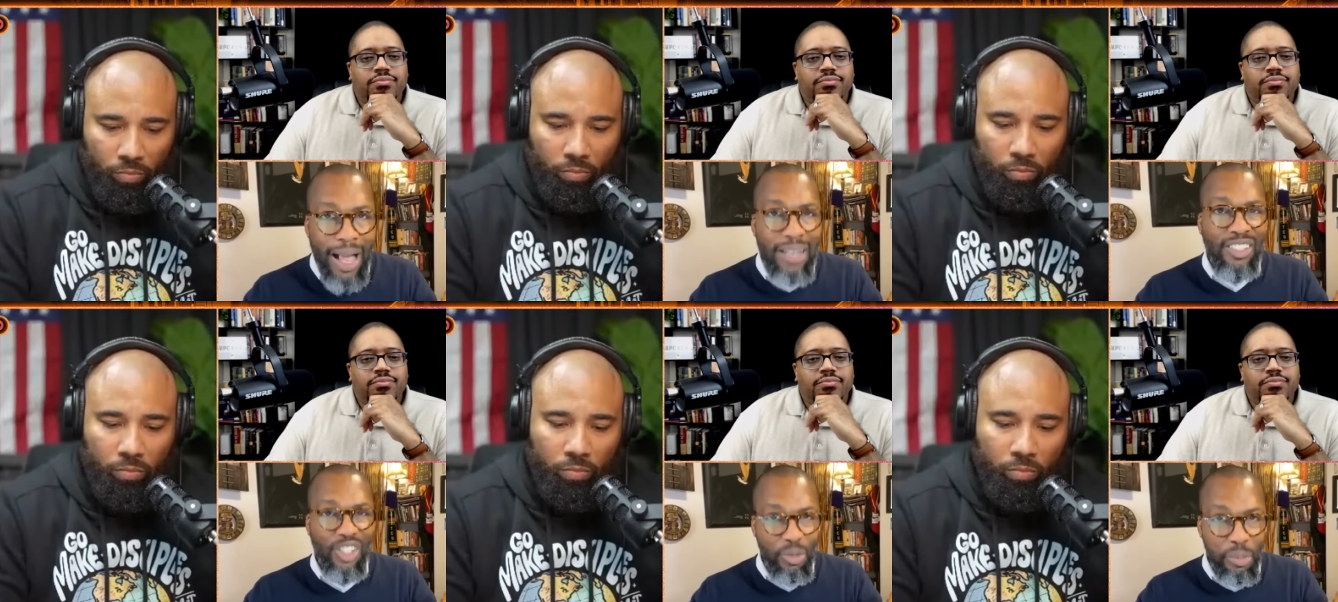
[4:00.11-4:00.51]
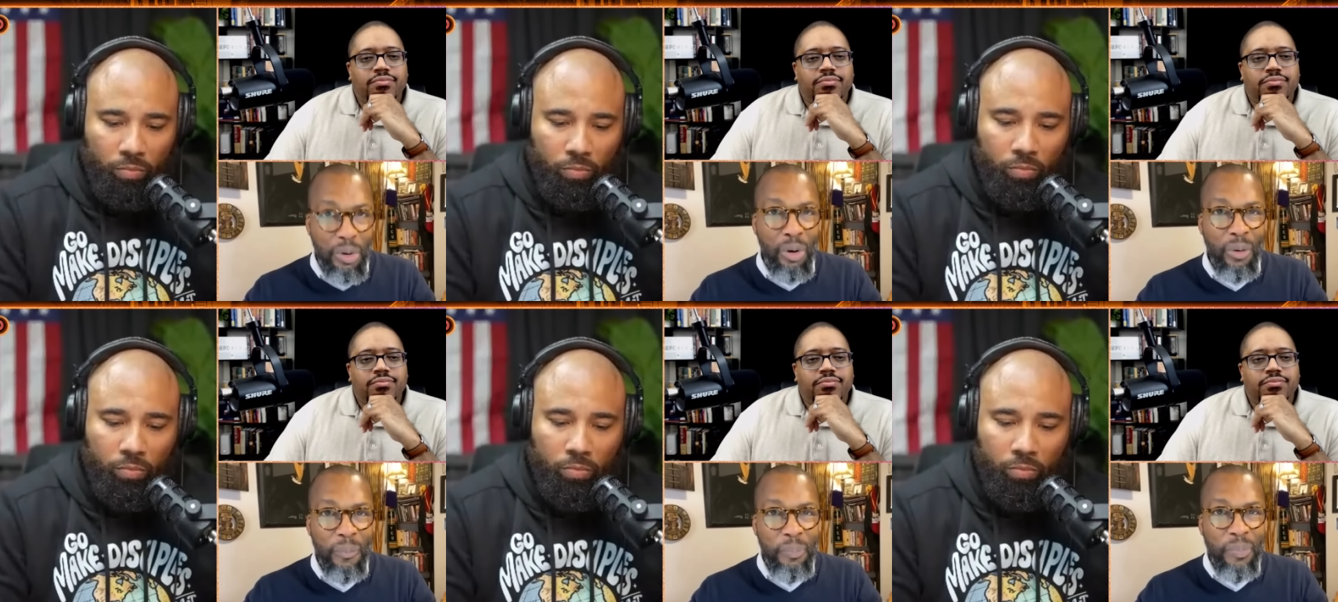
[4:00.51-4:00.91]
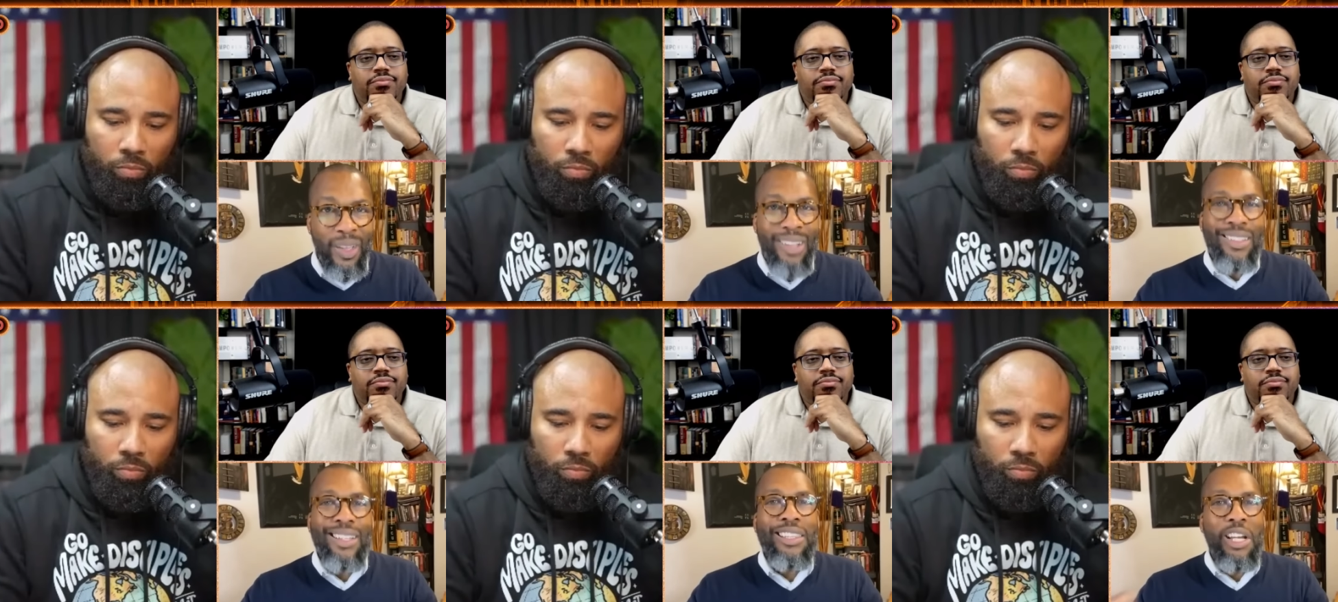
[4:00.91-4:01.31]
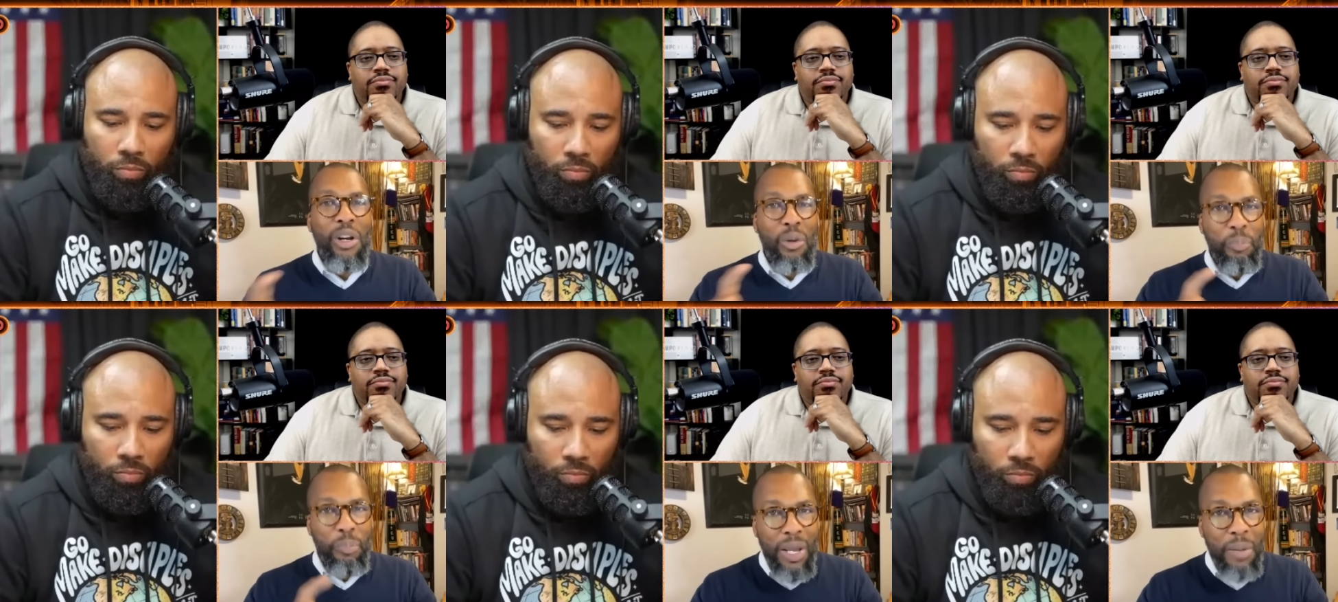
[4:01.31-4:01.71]
Speaker 1: possible
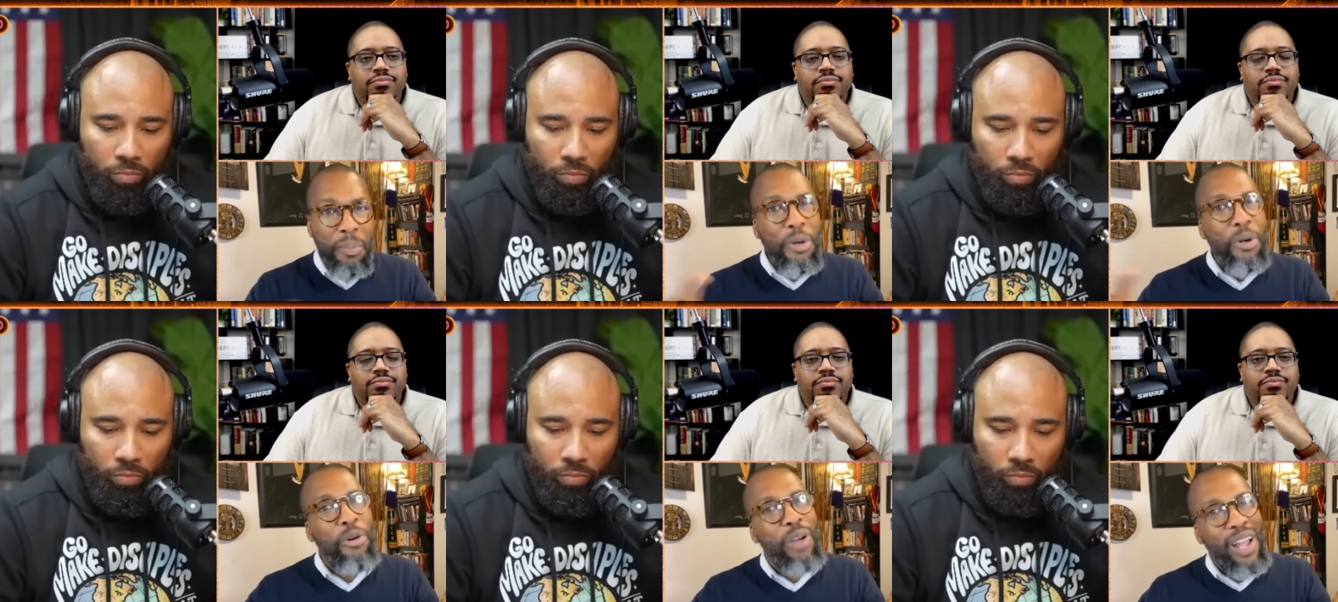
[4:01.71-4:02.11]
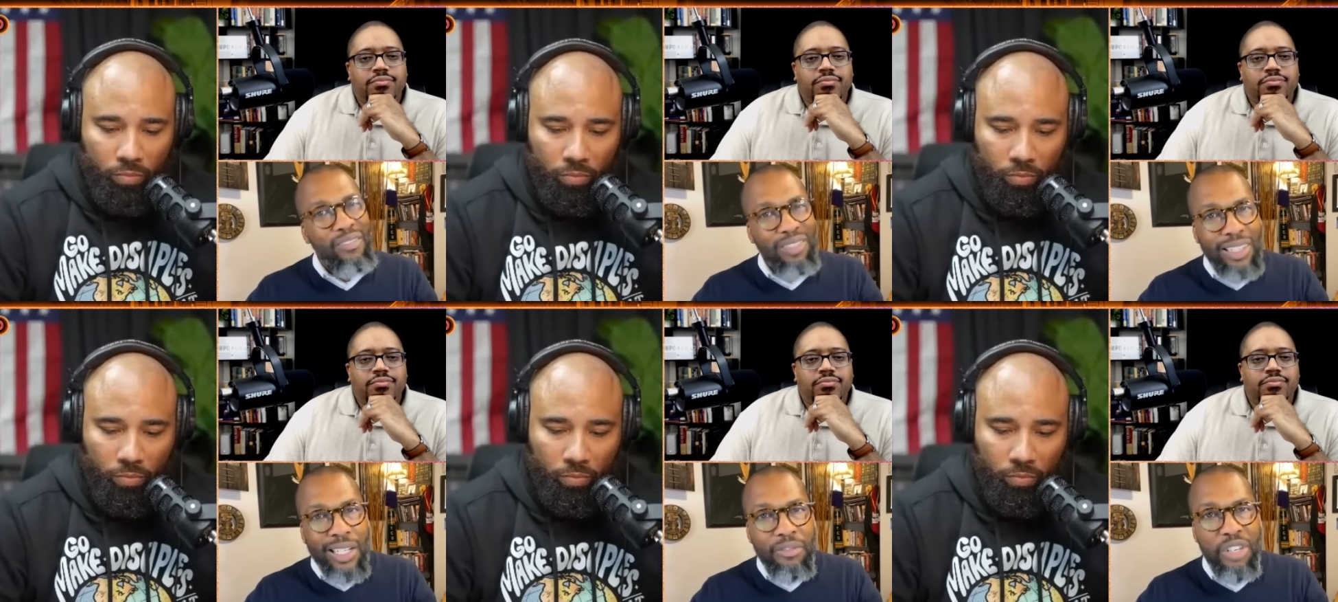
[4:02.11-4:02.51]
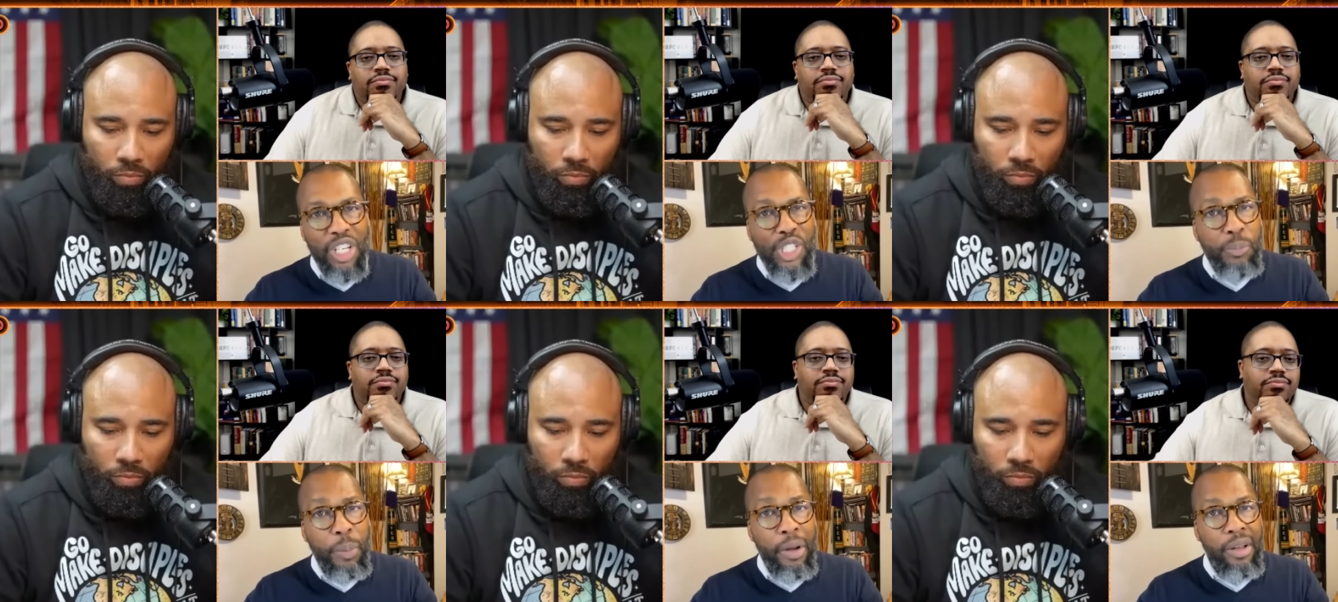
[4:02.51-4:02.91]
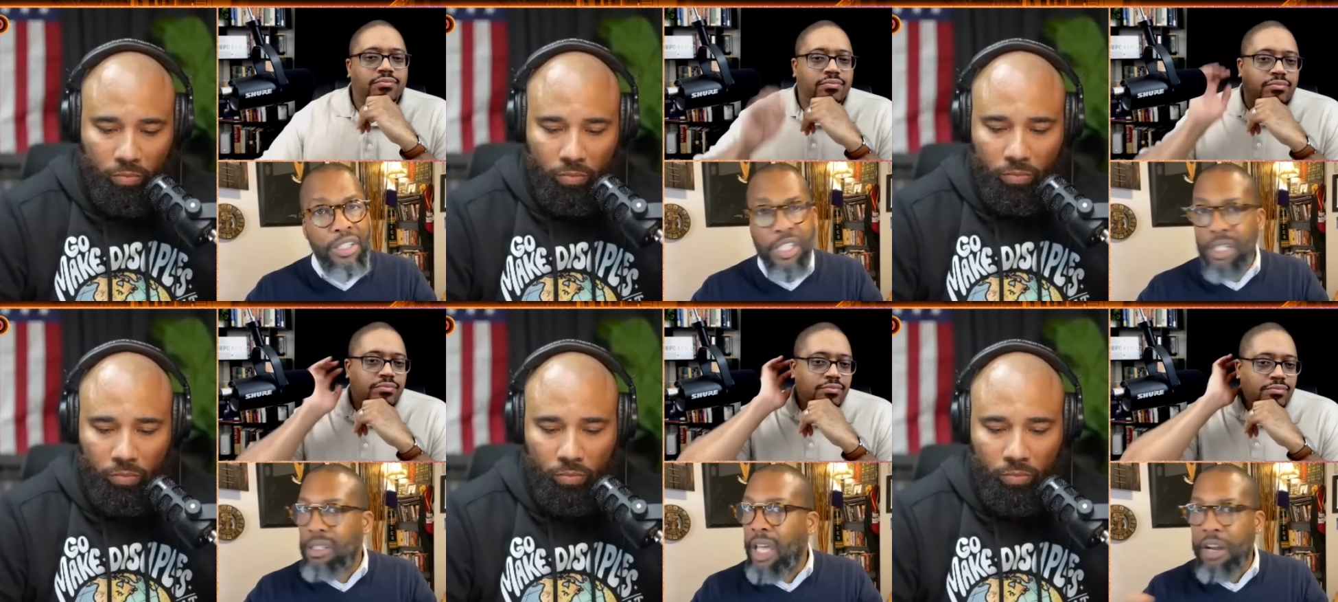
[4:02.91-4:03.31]
that there are people who have lived
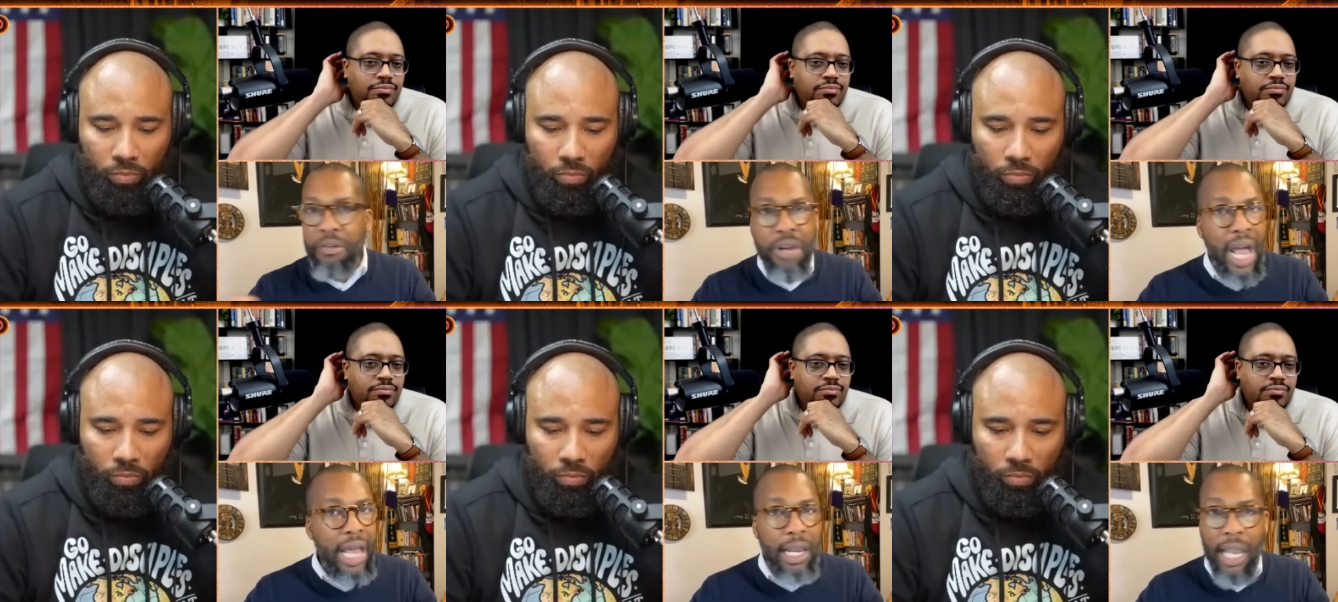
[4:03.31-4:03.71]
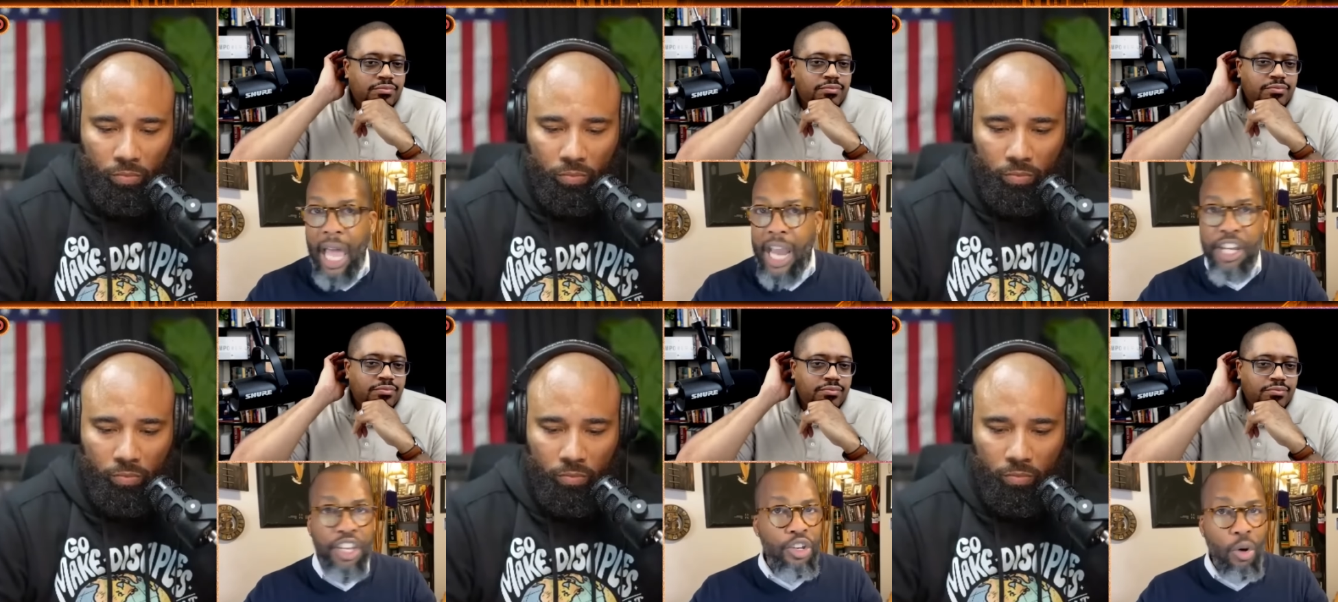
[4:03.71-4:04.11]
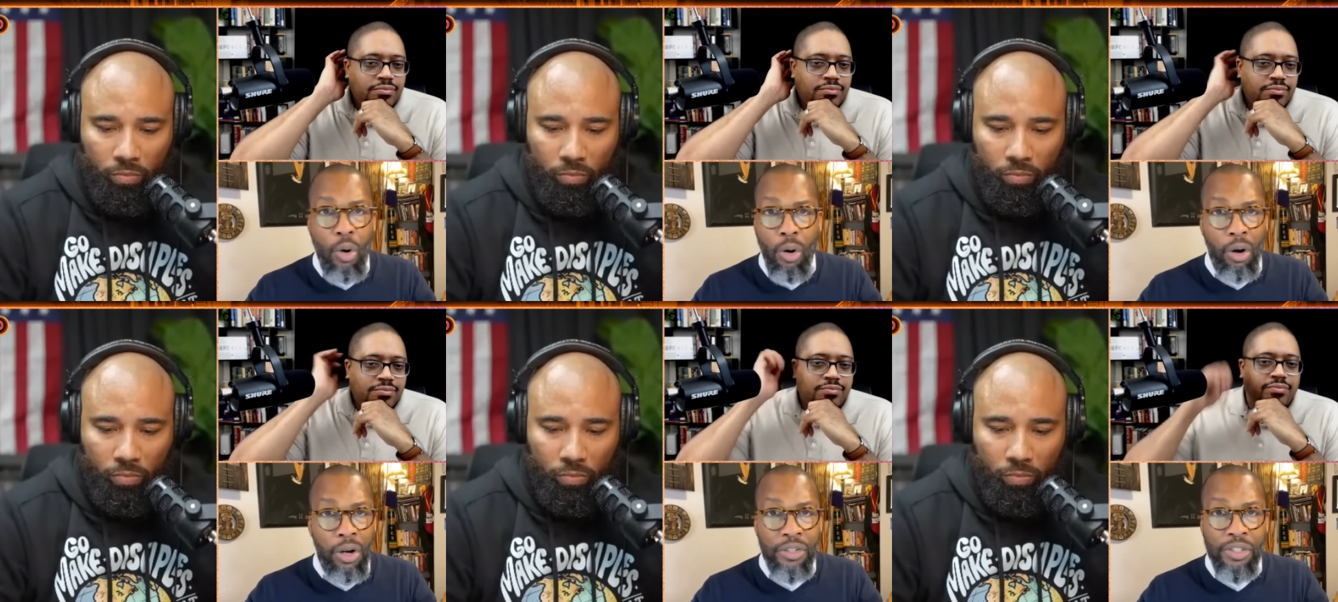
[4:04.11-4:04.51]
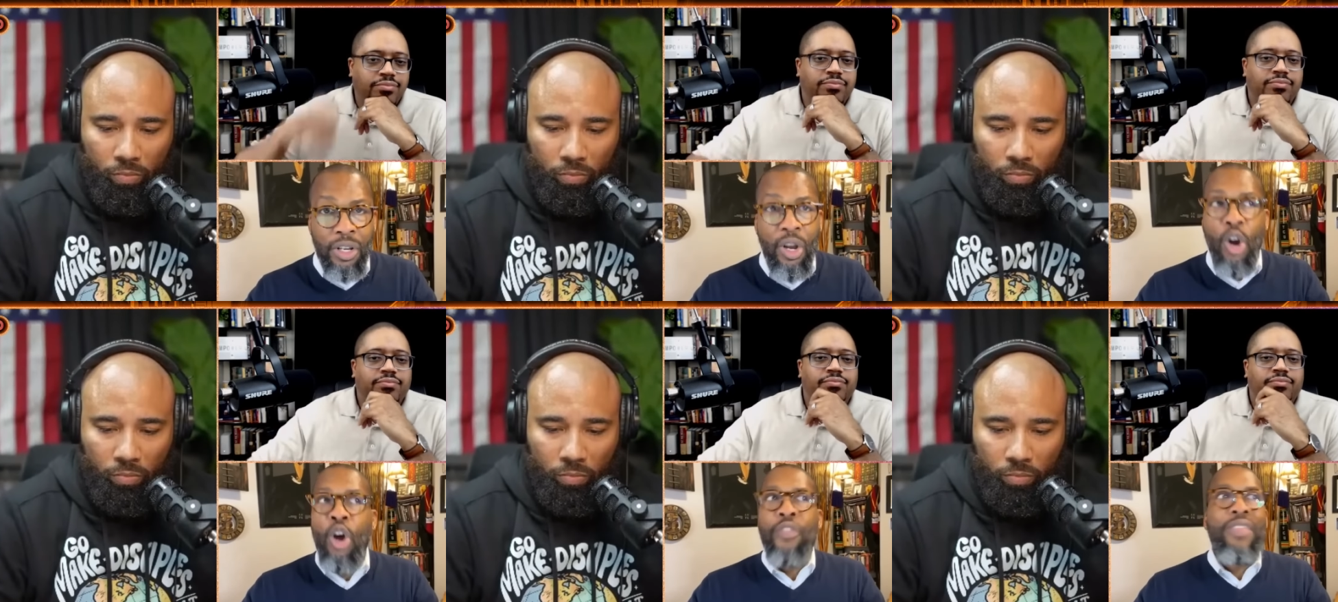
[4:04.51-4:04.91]
experiences that are not like
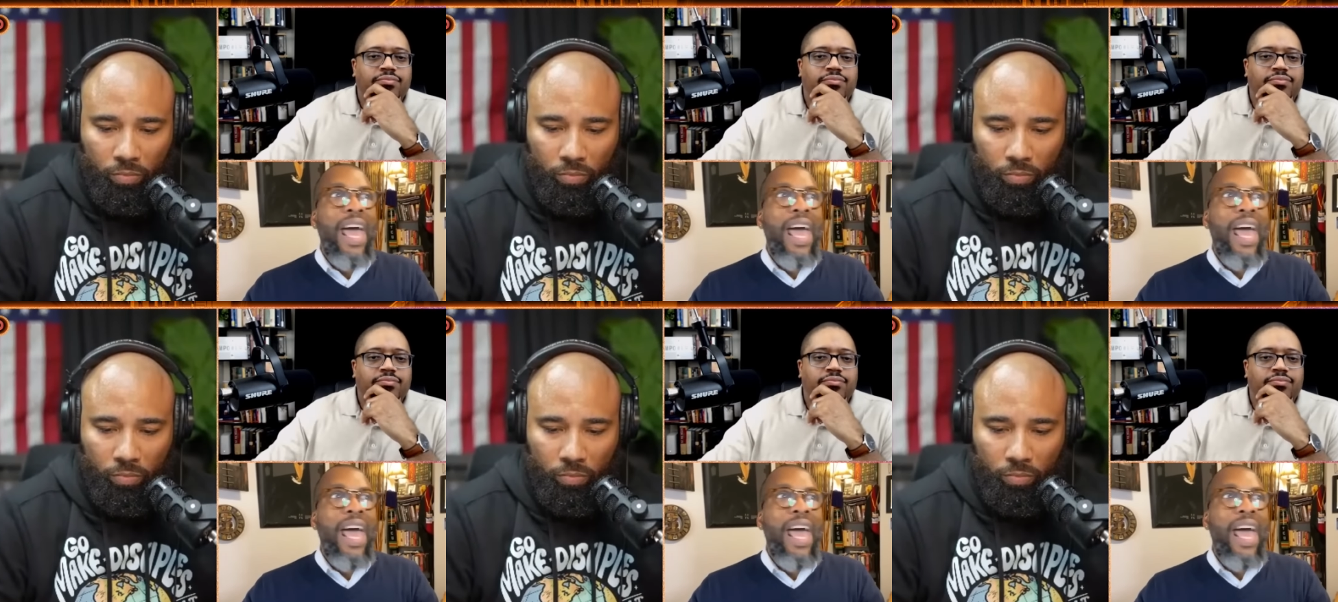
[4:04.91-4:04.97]
yours